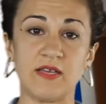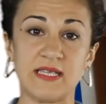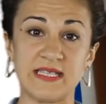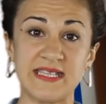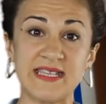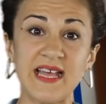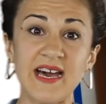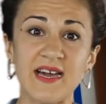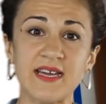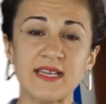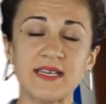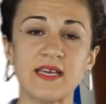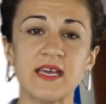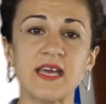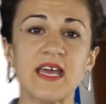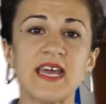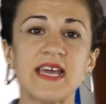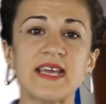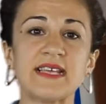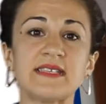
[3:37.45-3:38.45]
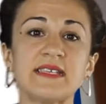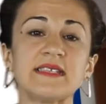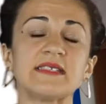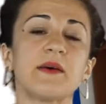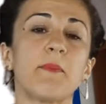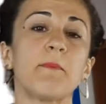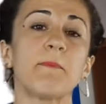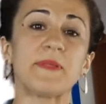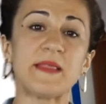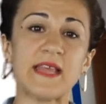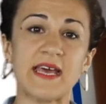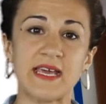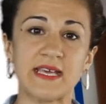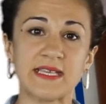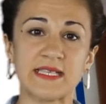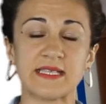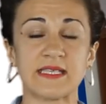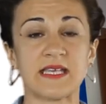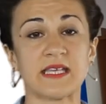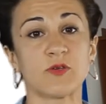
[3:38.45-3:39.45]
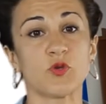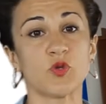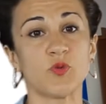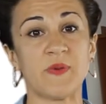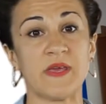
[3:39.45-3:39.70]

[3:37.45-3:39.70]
slide, it is a place that could